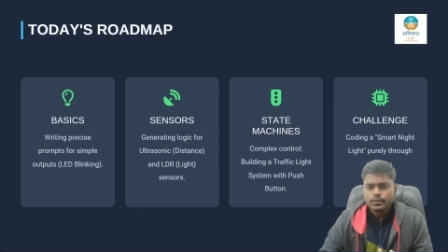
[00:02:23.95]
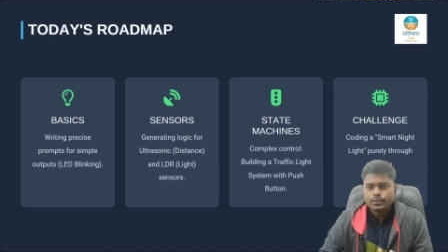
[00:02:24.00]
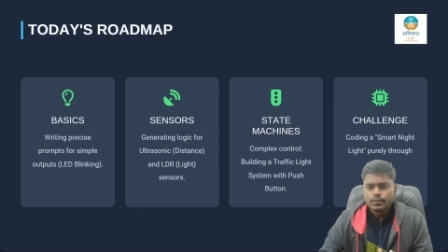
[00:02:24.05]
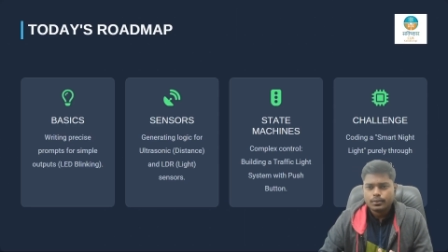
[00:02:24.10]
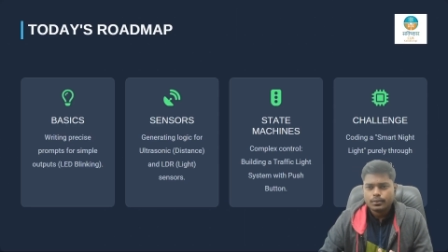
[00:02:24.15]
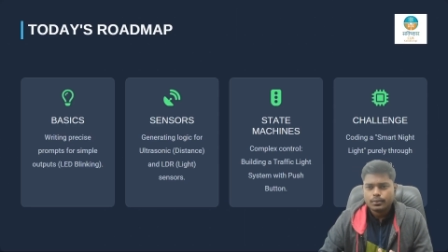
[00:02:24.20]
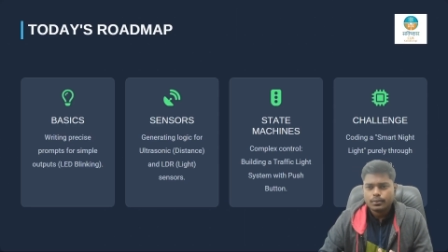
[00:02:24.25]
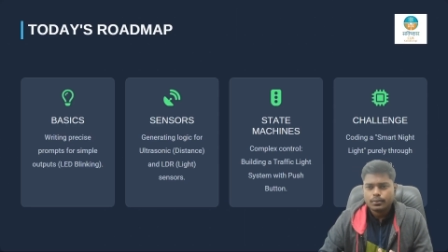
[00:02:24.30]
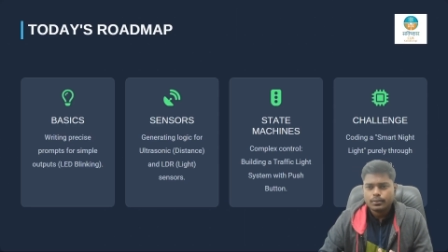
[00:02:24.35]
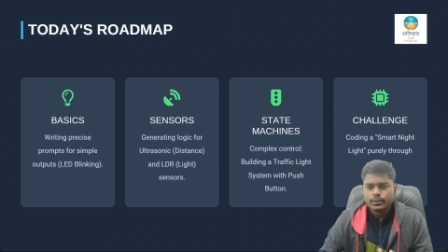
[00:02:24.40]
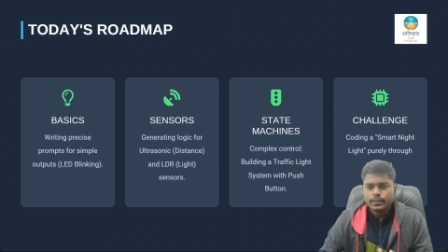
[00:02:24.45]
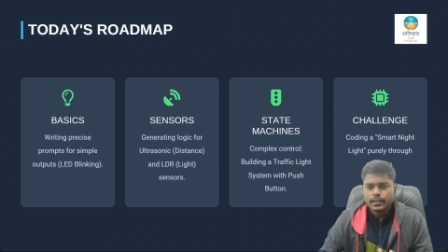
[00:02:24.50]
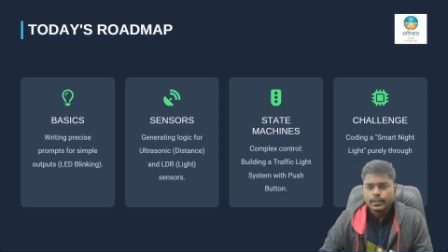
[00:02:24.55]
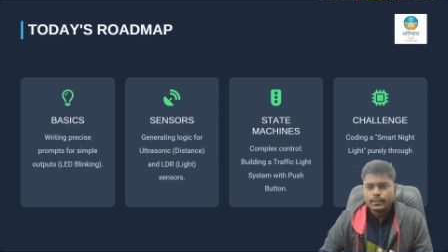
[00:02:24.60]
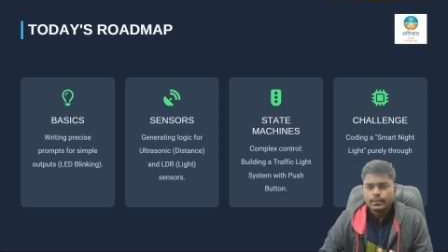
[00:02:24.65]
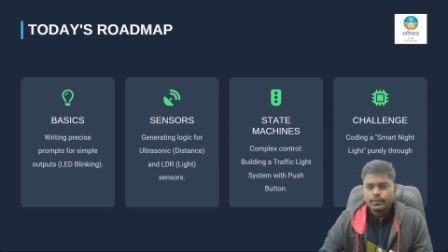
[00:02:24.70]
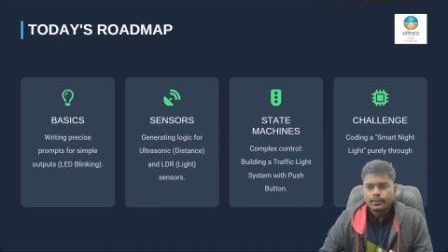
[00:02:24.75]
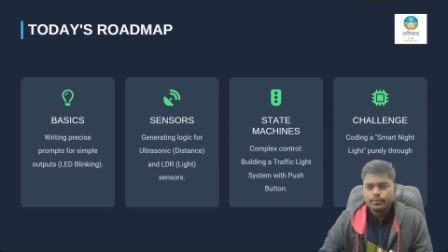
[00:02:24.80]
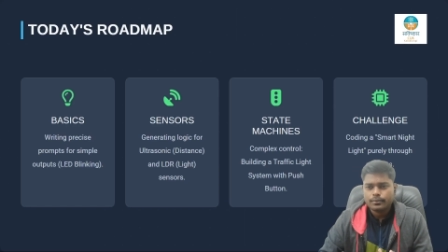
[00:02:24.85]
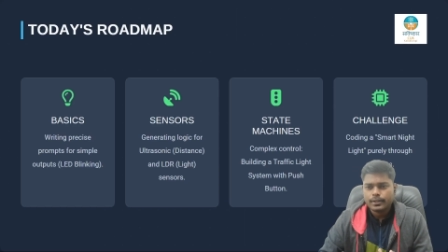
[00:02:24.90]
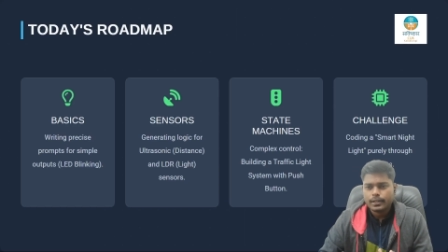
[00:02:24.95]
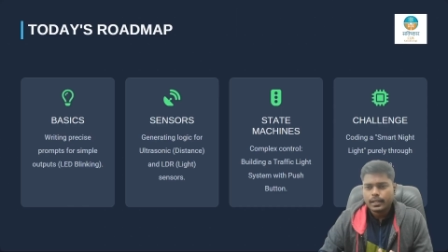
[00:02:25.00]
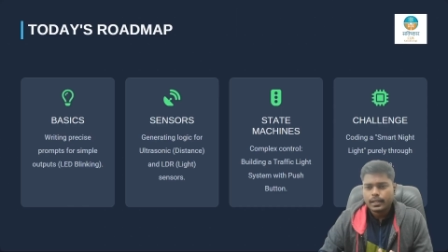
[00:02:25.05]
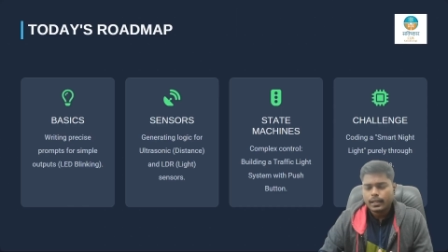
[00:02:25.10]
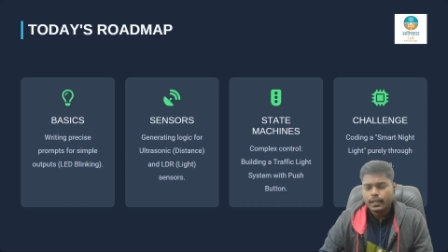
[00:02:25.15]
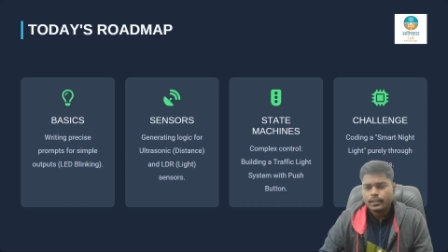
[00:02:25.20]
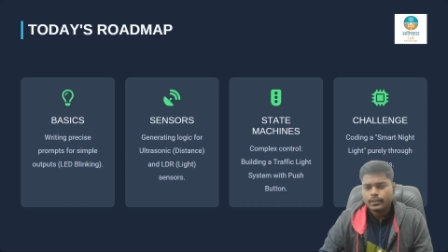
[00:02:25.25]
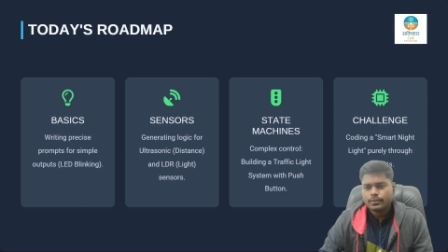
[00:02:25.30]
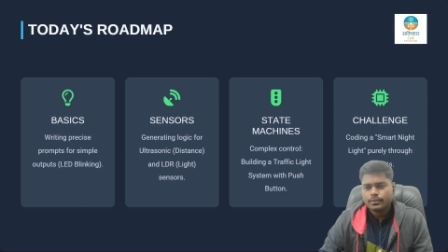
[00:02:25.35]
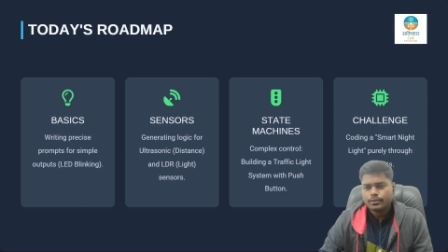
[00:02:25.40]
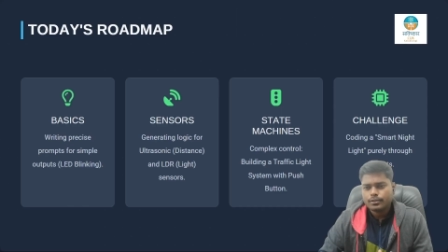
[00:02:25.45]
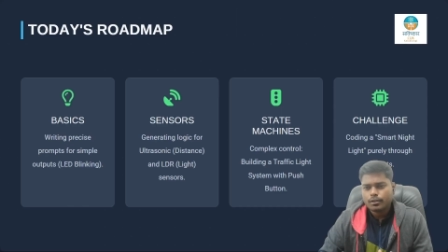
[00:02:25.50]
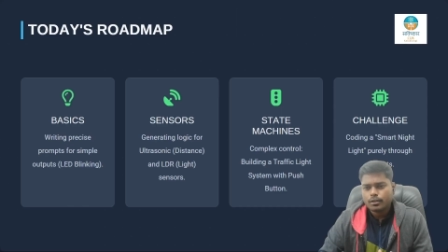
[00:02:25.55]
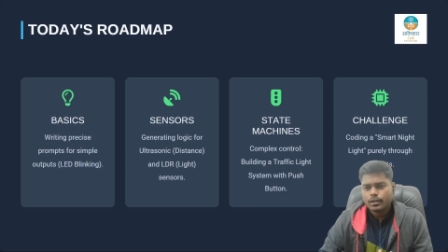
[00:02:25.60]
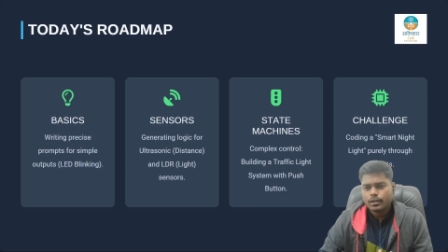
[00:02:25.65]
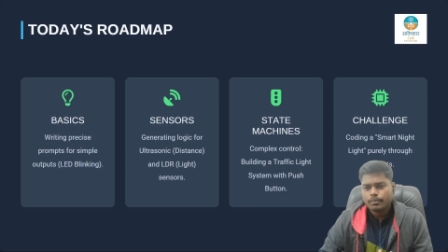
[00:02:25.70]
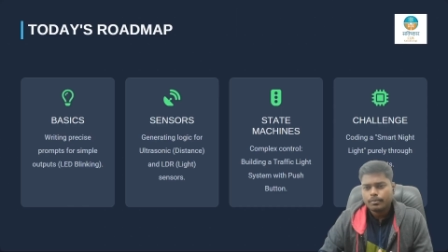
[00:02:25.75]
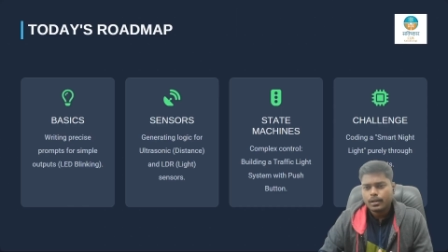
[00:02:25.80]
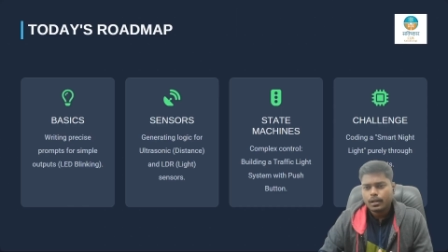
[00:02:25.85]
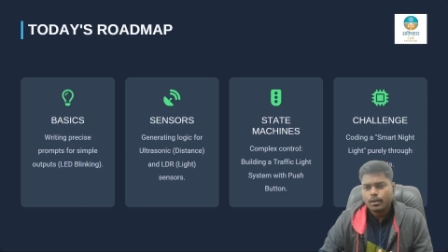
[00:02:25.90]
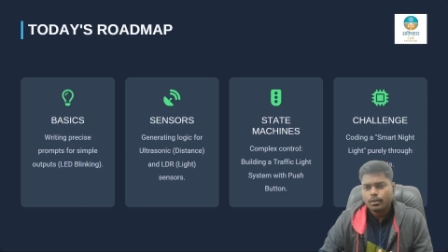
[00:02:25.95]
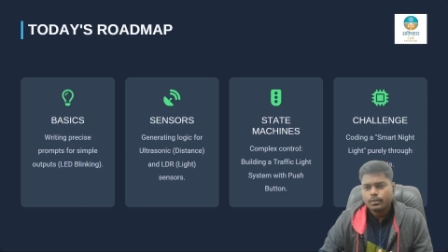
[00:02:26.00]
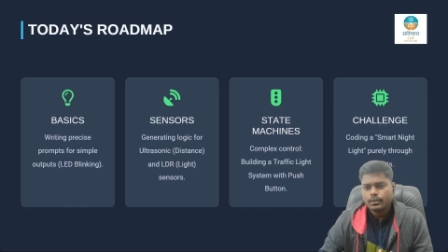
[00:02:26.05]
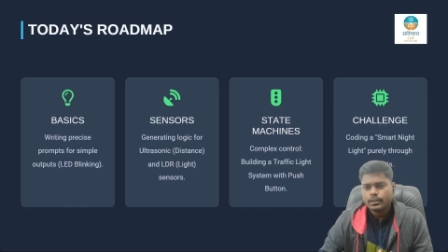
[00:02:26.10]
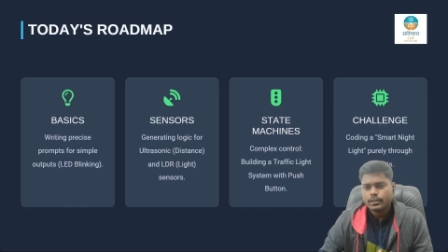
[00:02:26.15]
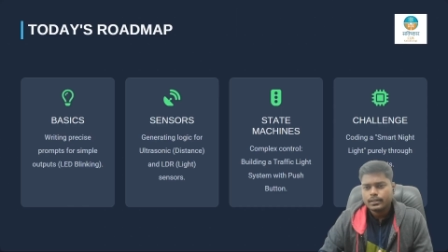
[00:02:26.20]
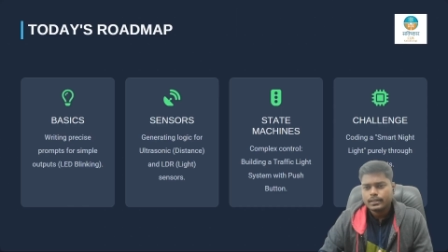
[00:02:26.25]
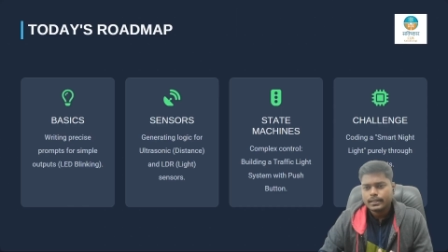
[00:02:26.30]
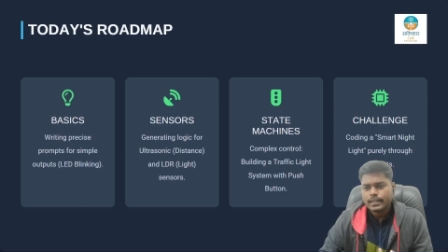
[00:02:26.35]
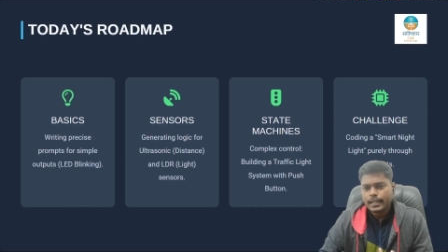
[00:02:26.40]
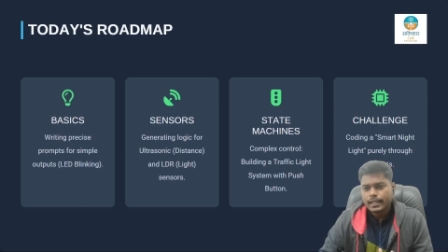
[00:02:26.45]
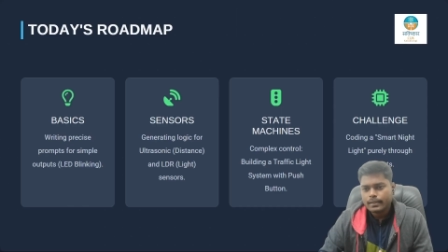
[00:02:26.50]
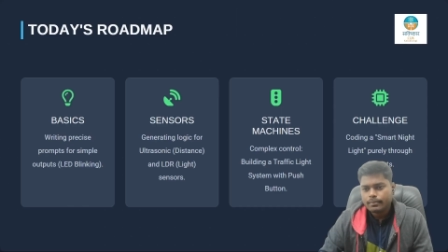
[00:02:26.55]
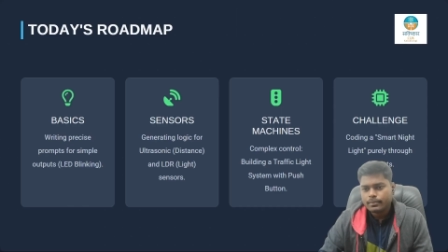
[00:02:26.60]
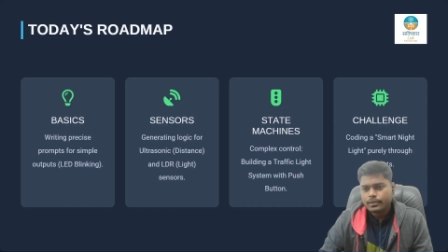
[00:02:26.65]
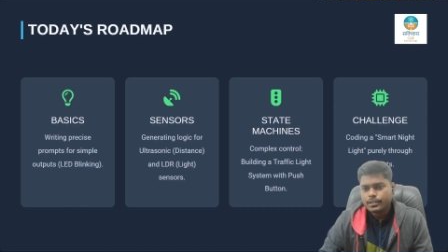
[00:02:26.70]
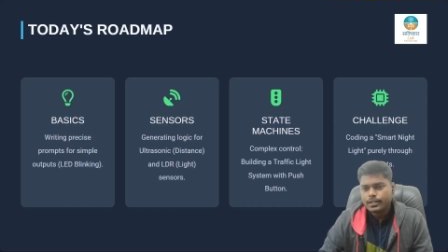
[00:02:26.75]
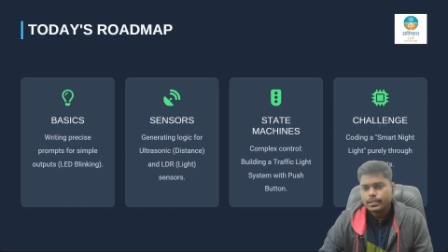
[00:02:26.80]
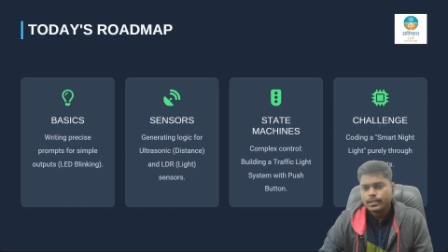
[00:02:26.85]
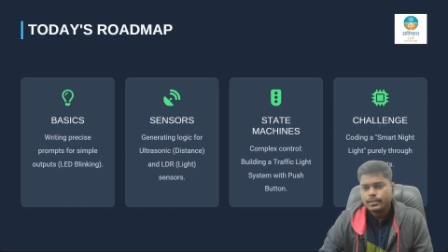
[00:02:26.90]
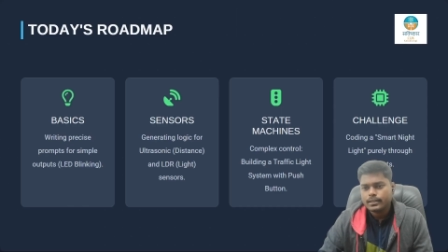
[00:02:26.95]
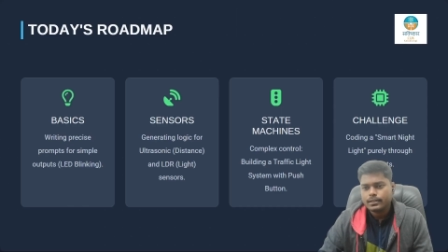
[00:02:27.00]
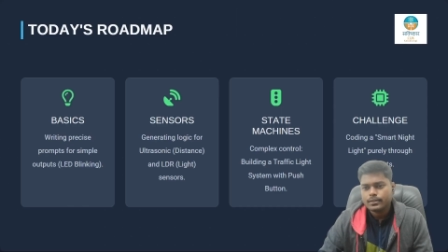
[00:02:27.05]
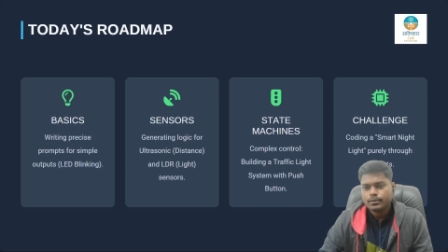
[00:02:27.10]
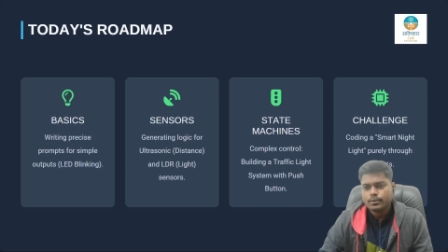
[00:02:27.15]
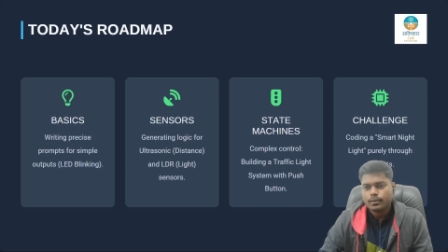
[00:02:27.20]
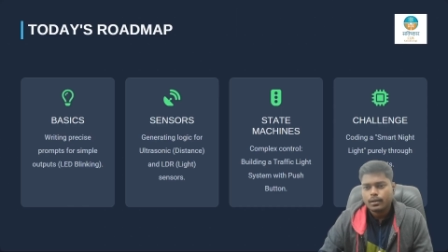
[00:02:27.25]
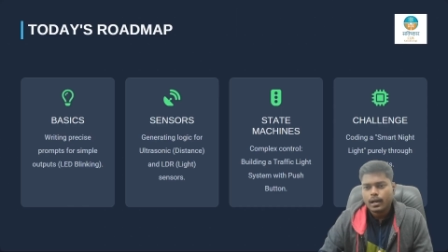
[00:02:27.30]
So then we can talk about the state machines.